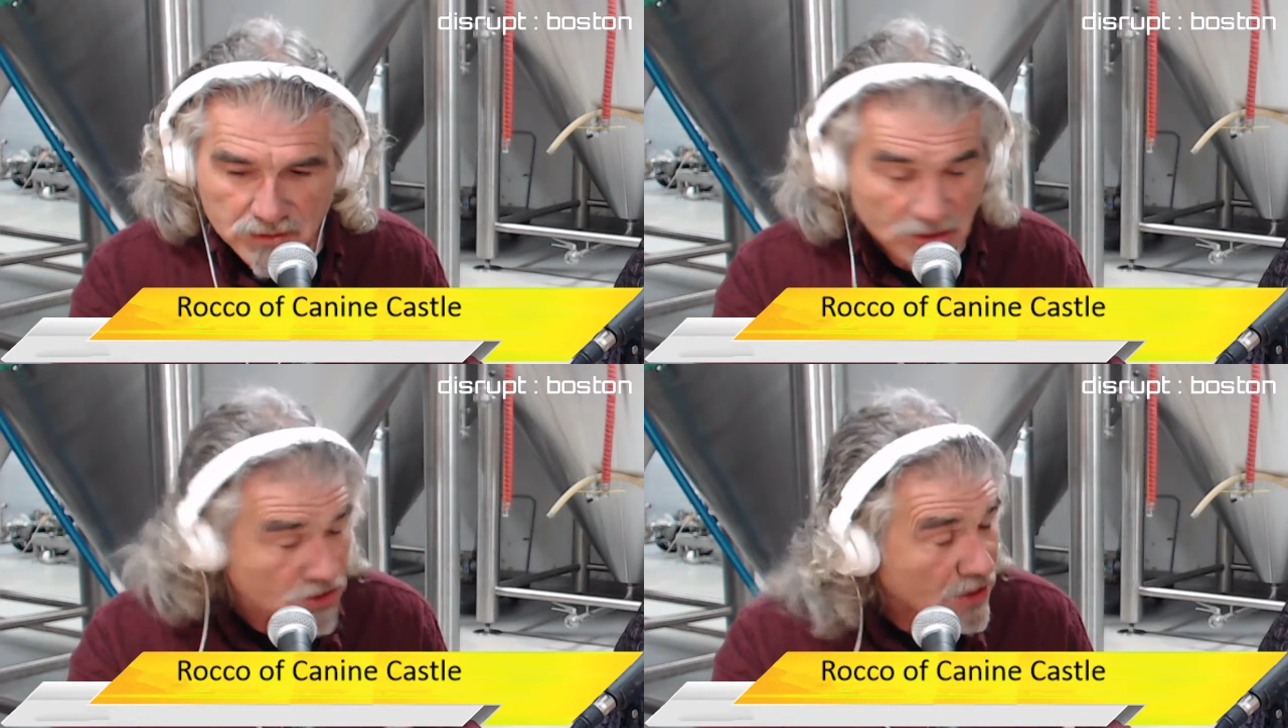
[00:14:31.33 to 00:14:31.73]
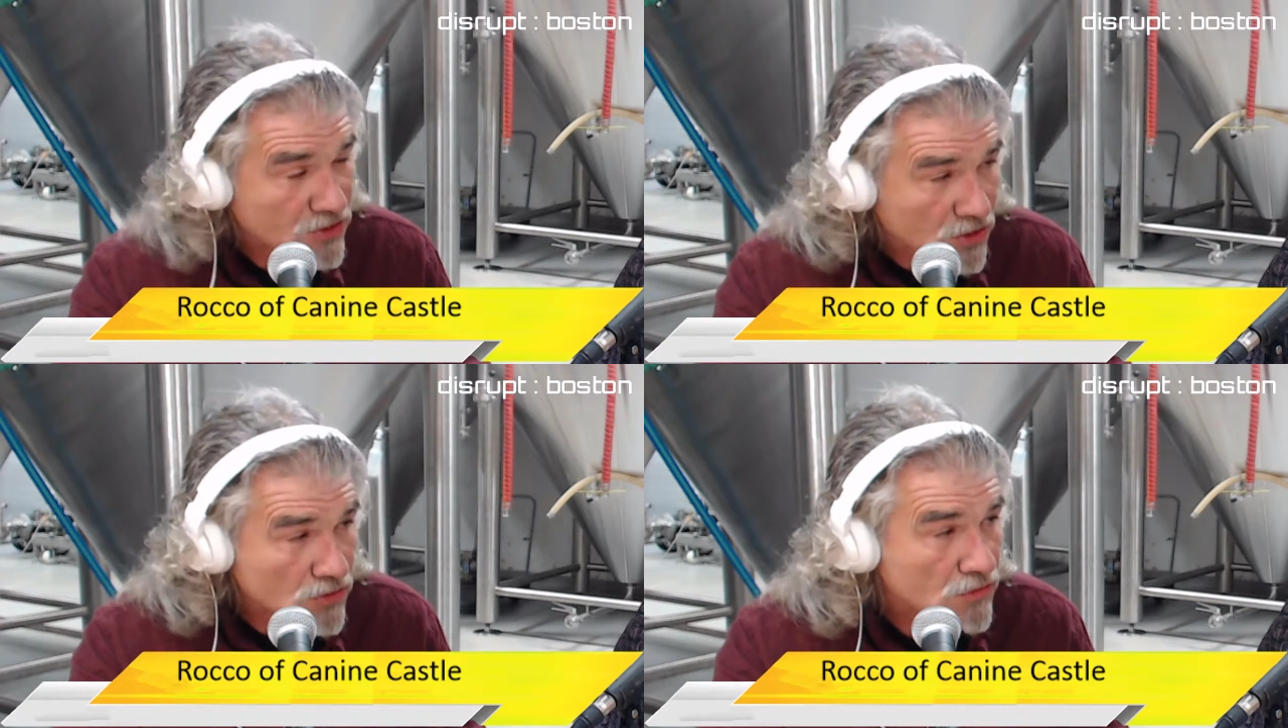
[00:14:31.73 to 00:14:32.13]

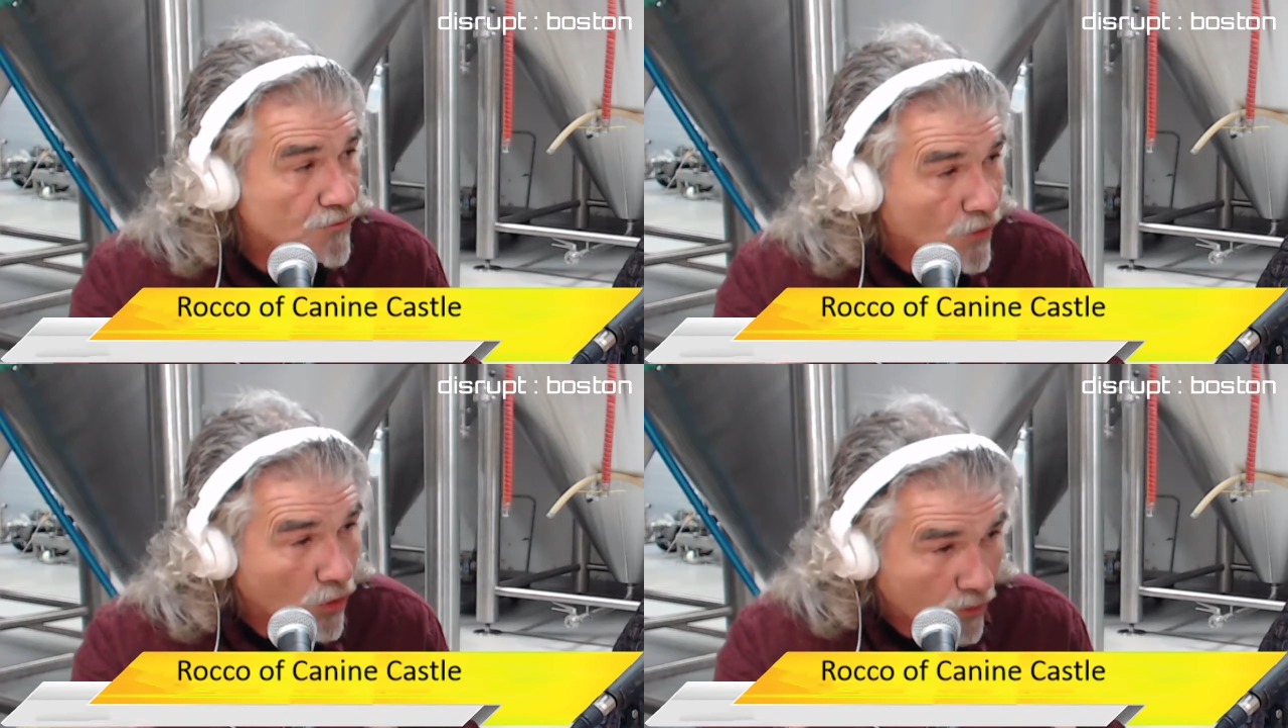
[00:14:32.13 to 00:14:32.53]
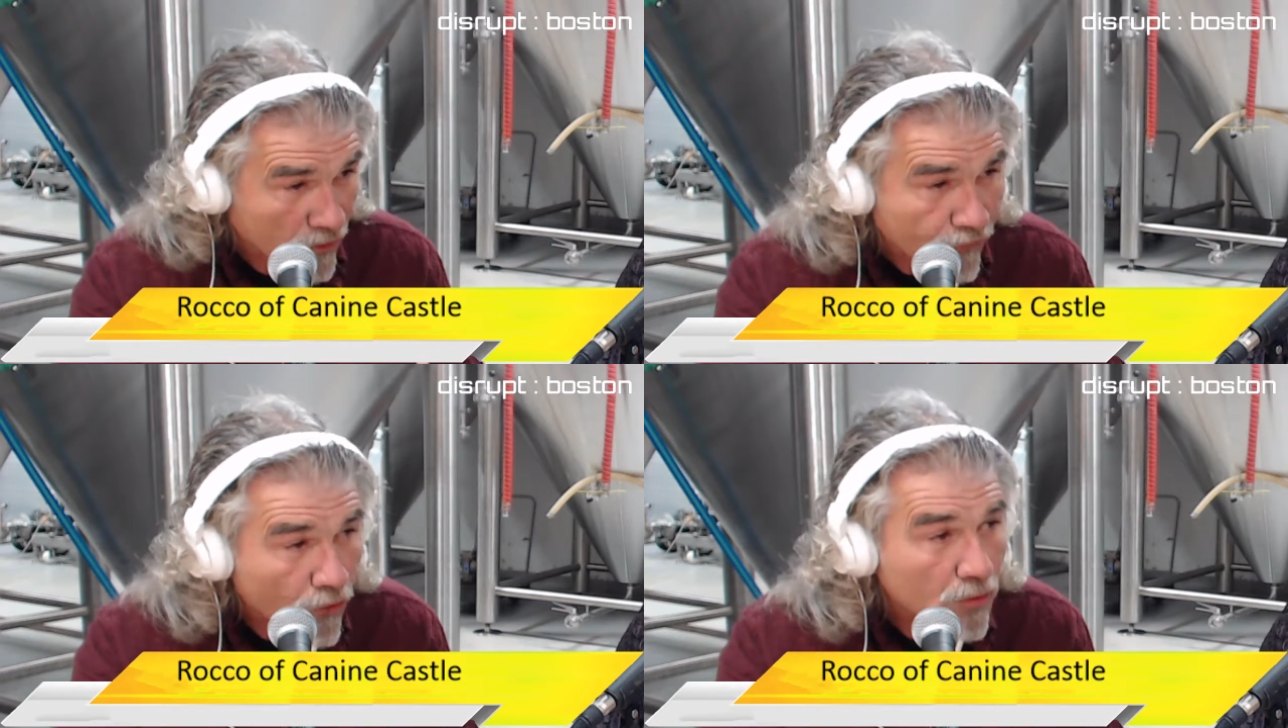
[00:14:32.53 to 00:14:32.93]
suggestions for
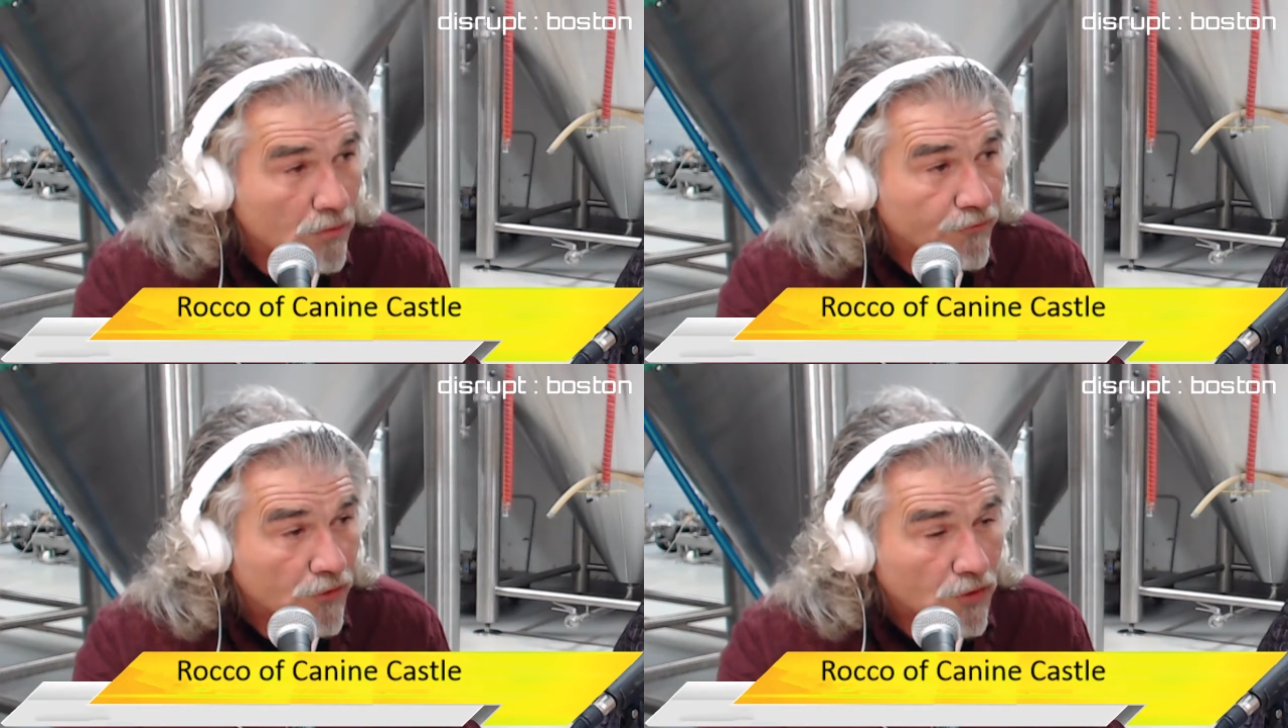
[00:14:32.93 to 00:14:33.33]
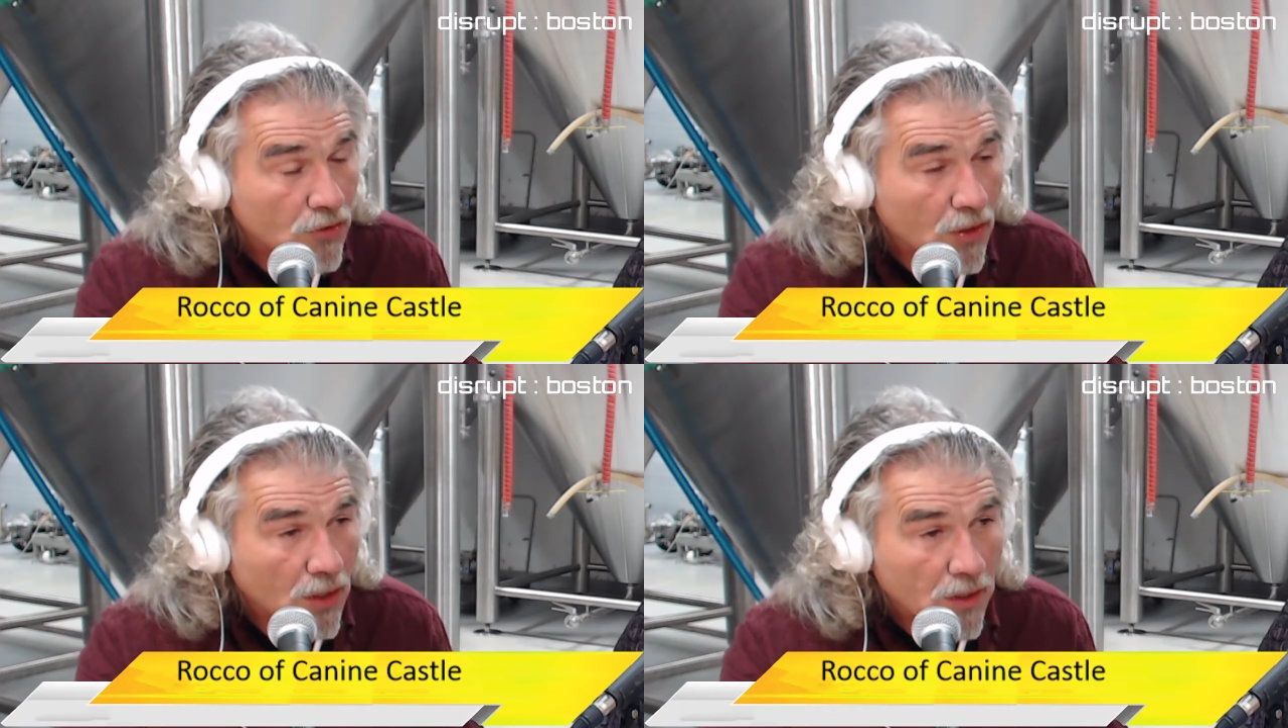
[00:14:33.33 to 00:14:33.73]
going forward for the
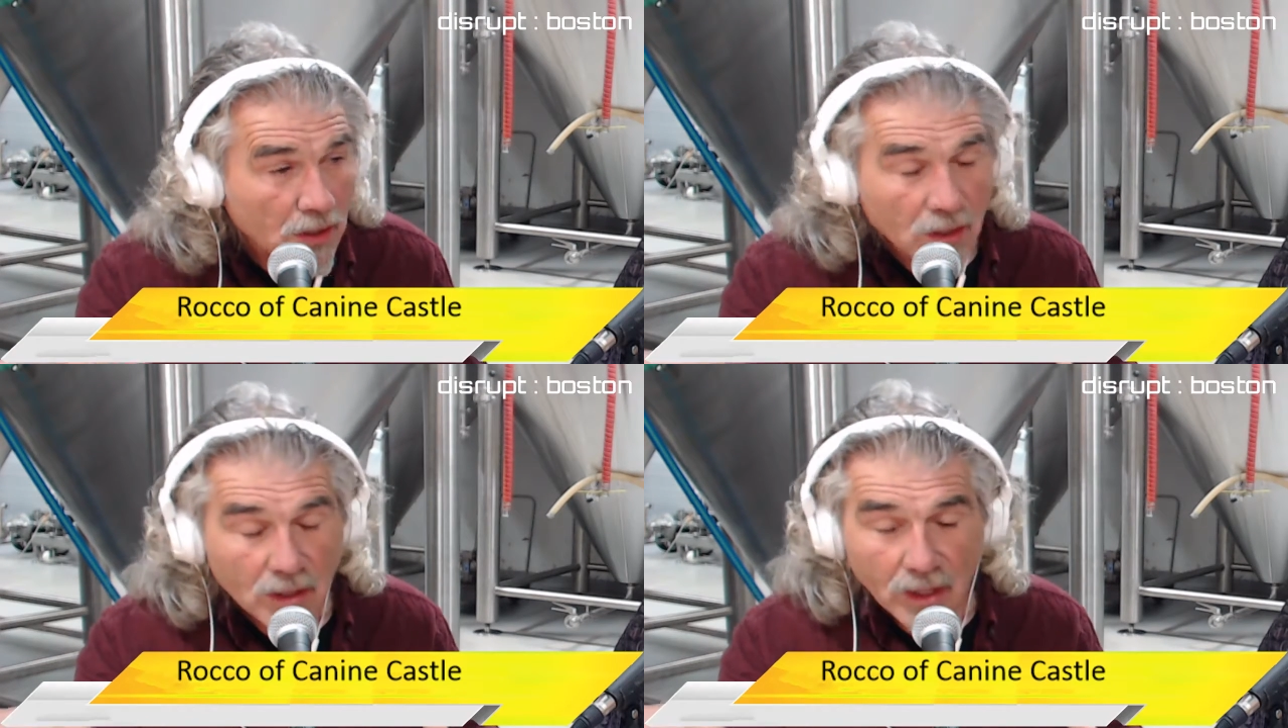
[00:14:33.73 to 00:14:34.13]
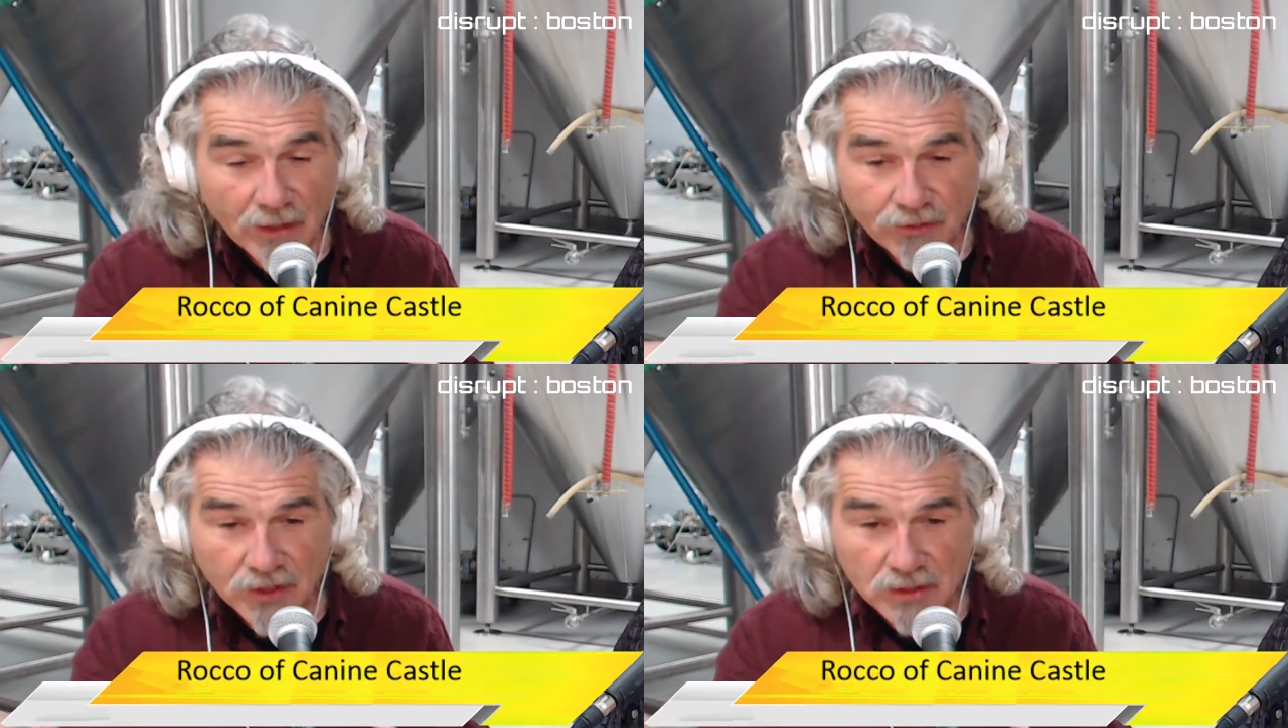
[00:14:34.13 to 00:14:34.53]
dog. I